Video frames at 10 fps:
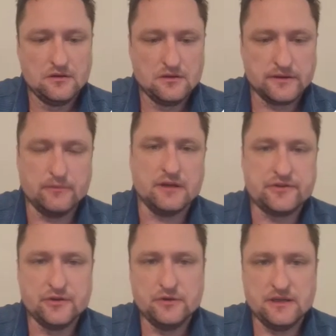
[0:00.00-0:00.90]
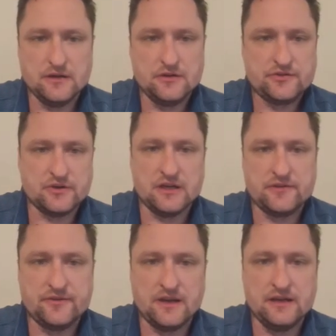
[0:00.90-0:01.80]
Okay, we got 2 here,
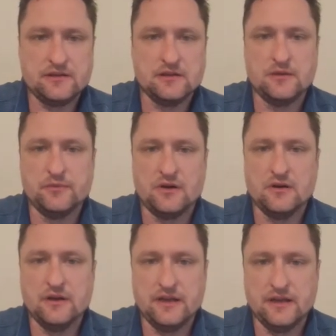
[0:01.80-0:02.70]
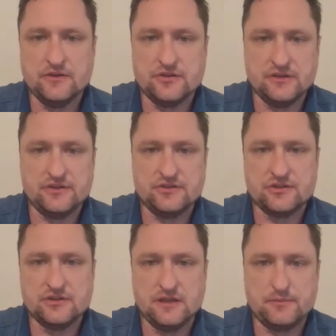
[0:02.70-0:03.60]
stratified columnar and
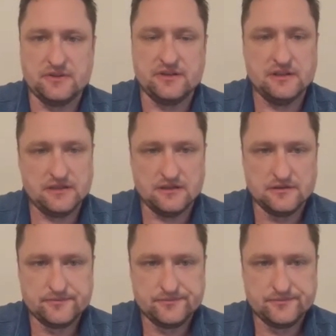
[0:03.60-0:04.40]
transitional epithelia.